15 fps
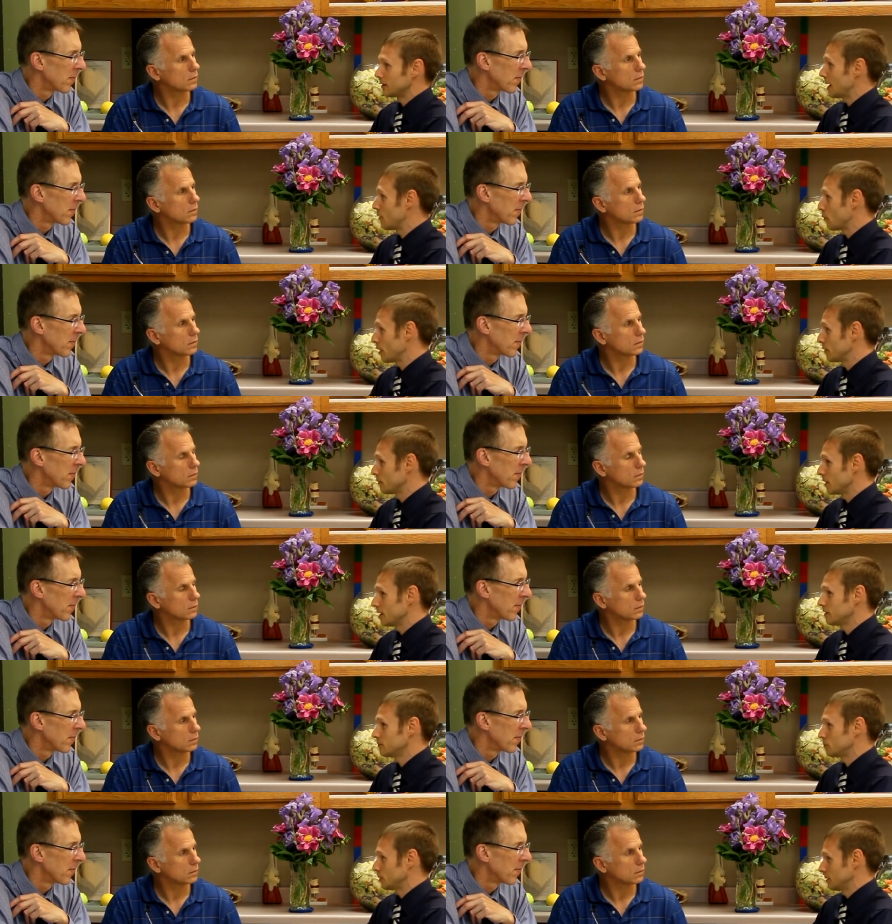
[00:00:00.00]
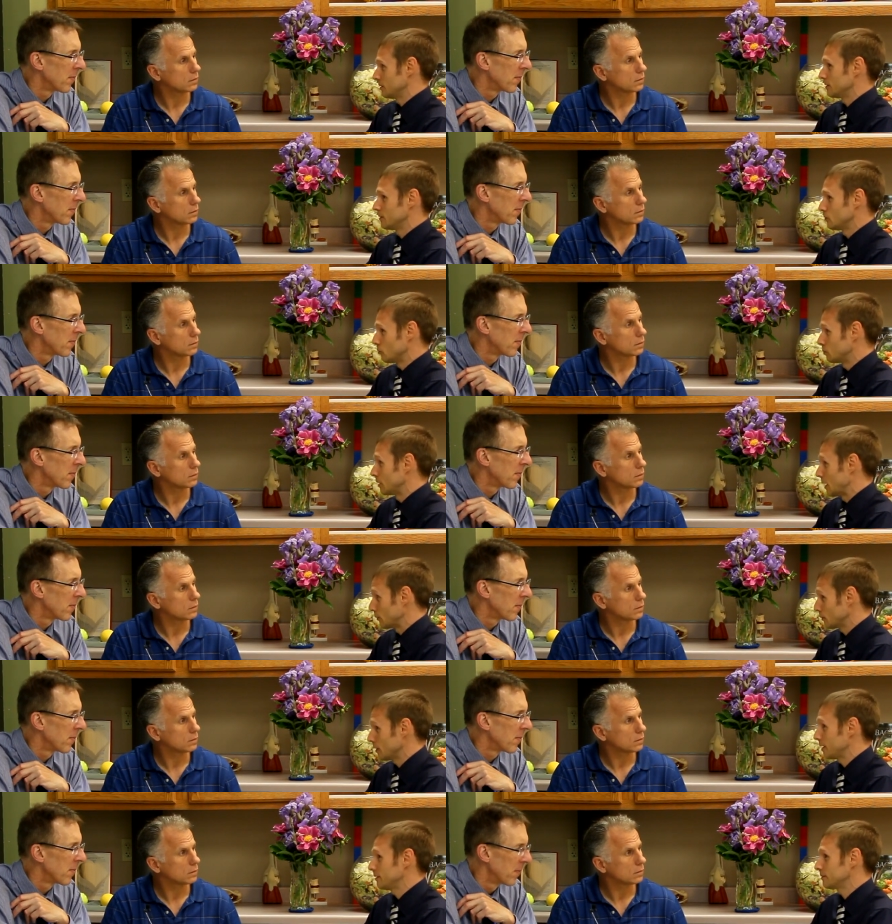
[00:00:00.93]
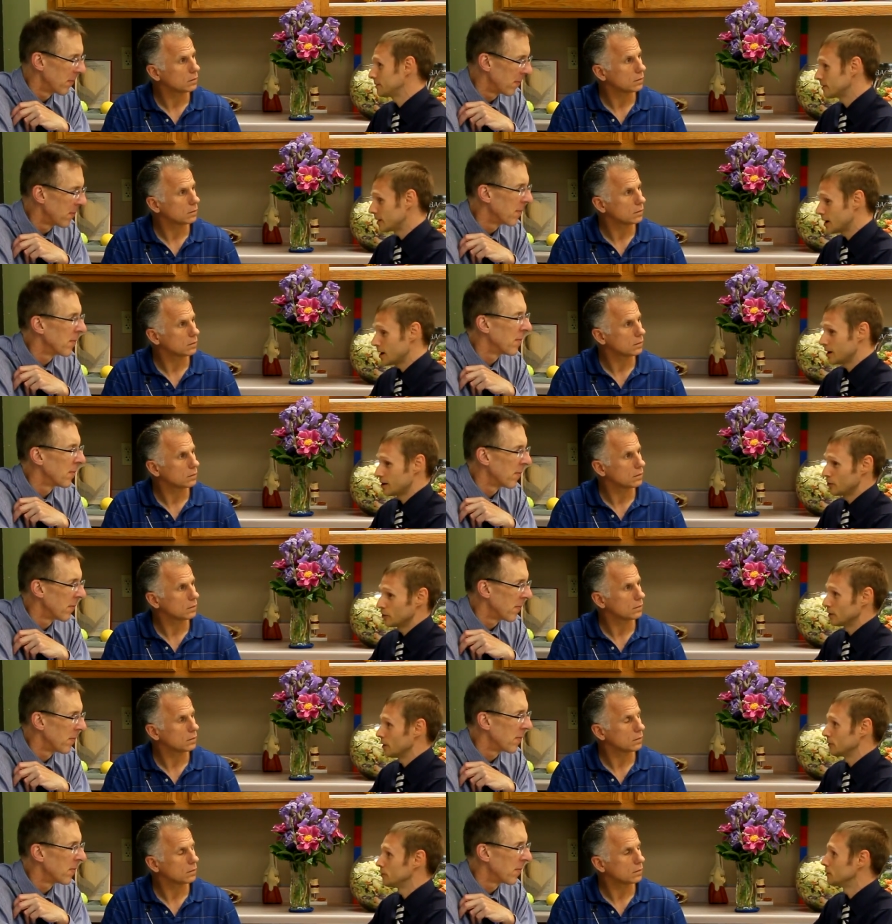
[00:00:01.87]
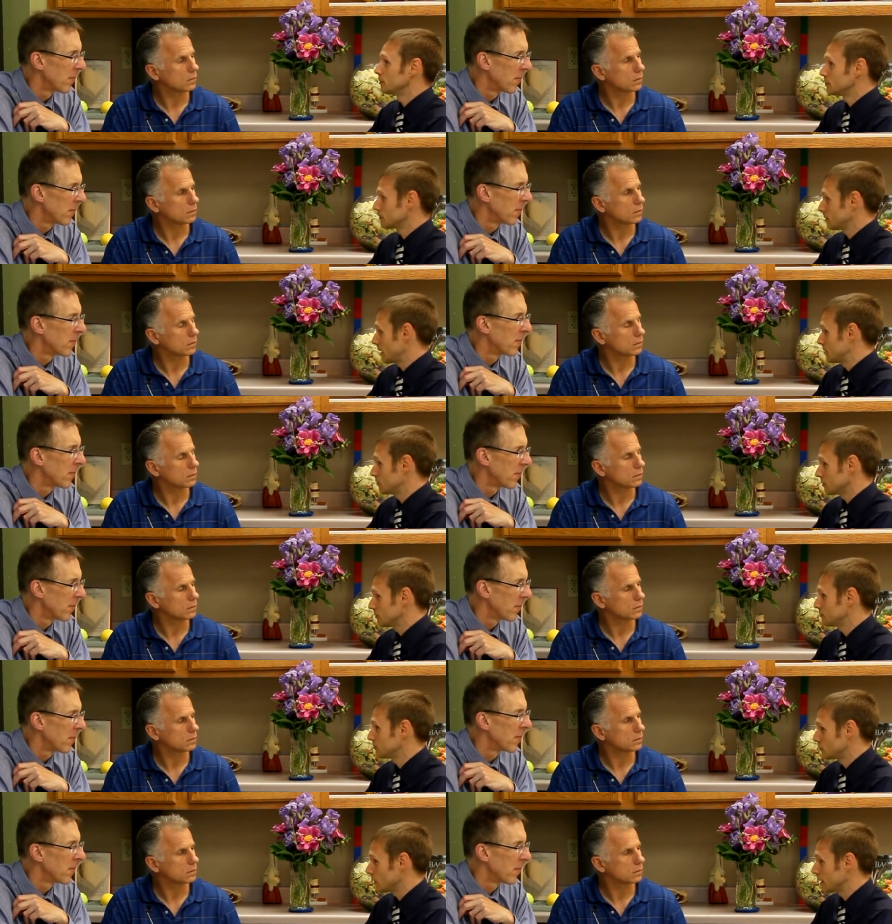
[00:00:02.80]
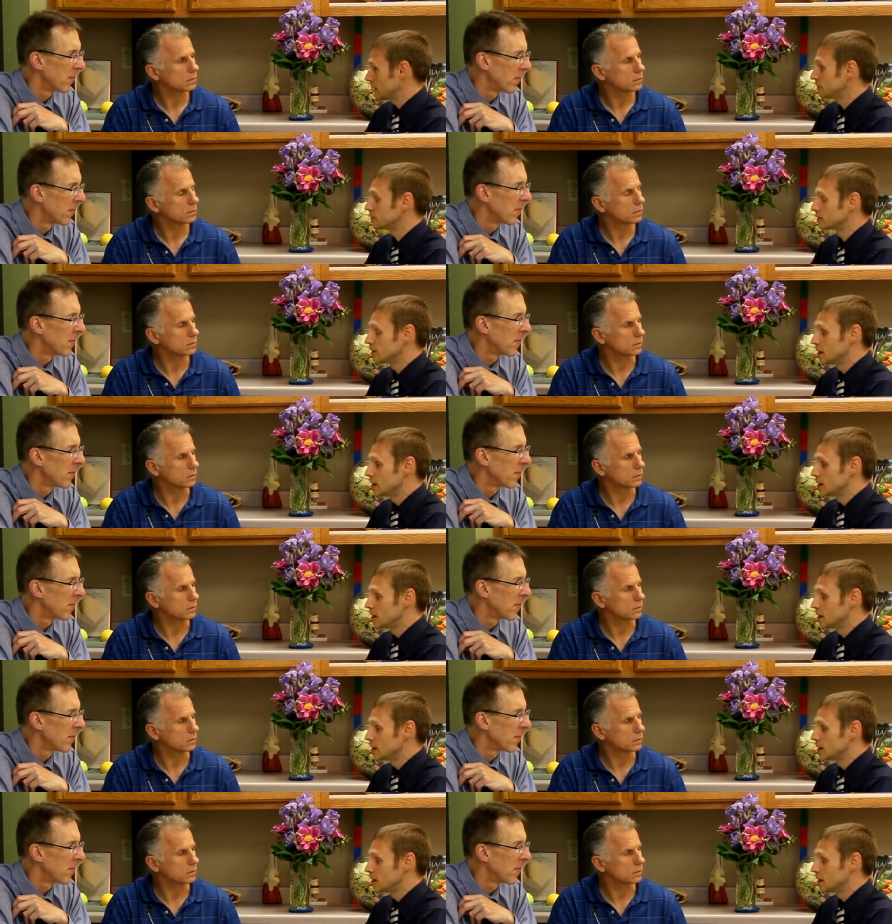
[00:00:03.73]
Speaker 1: not white rice, but brown rice uh, or other types of rice.